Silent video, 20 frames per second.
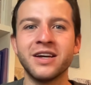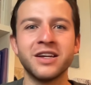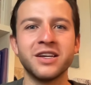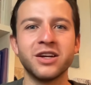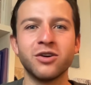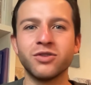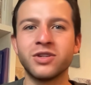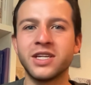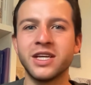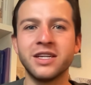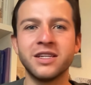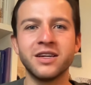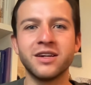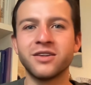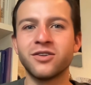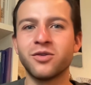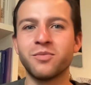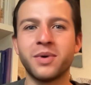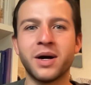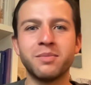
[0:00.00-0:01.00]
No Tinder,
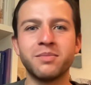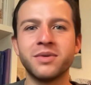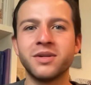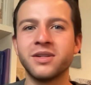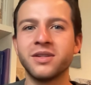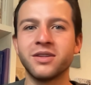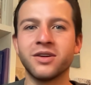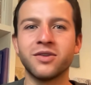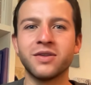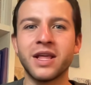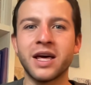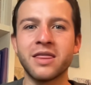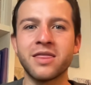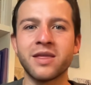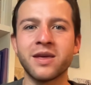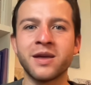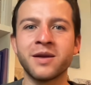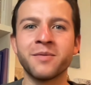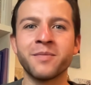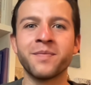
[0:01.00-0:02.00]
no Bumble, no
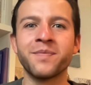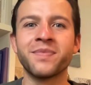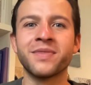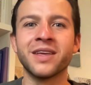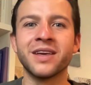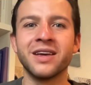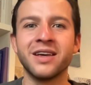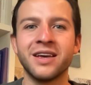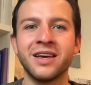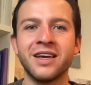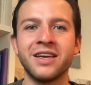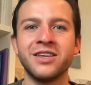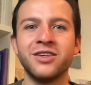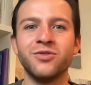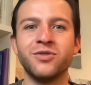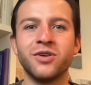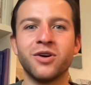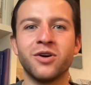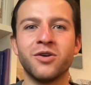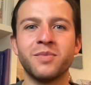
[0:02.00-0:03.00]
nothing.
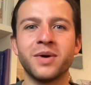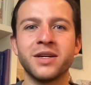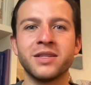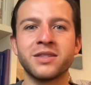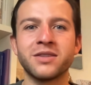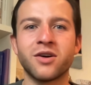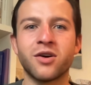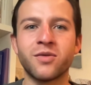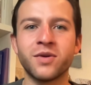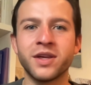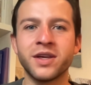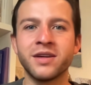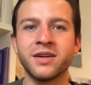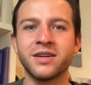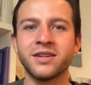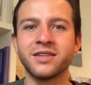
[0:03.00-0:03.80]
You know my story,